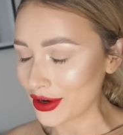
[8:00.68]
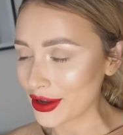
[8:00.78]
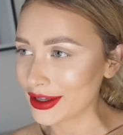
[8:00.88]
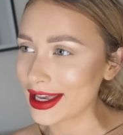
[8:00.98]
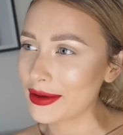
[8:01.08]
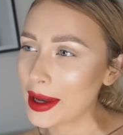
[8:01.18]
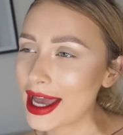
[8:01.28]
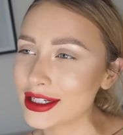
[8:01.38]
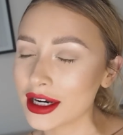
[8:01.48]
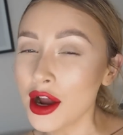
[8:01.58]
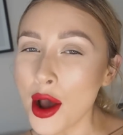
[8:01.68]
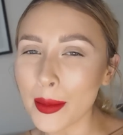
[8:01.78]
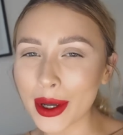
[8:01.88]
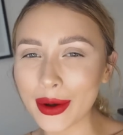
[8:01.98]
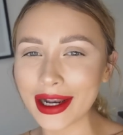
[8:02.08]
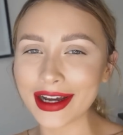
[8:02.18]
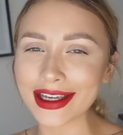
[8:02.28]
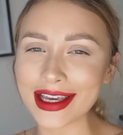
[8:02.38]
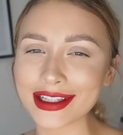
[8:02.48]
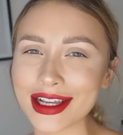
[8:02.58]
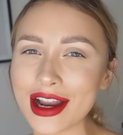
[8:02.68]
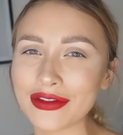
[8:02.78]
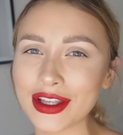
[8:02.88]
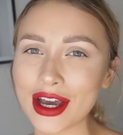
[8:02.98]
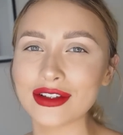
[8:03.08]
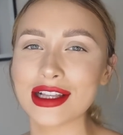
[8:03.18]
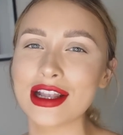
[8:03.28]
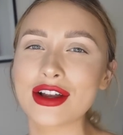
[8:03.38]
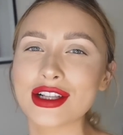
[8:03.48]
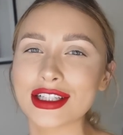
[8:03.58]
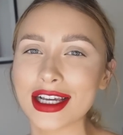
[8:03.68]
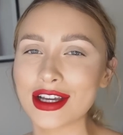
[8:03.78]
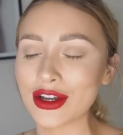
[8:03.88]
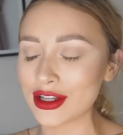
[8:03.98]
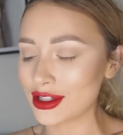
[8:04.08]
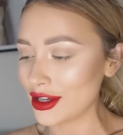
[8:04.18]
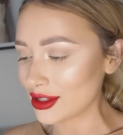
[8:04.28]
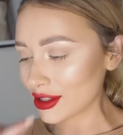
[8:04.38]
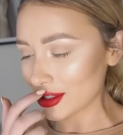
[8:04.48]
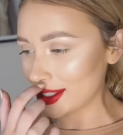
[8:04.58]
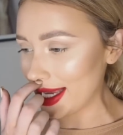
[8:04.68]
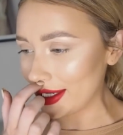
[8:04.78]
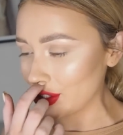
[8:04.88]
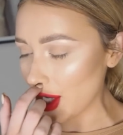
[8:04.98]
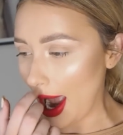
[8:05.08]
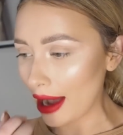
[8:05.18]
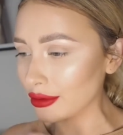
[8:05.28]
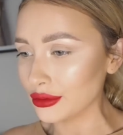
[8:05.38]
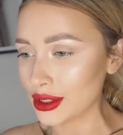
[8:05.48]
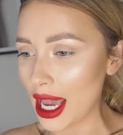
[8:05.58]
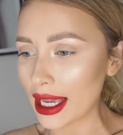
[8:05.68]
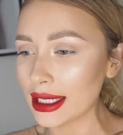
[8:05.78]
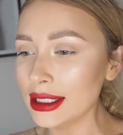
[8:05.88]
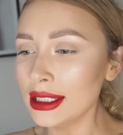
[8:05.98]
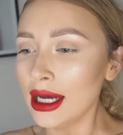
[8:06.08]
I go and get my hair done. But I quite like it because I love the girls in there, so it's like a good excuse to just sit and chat all day.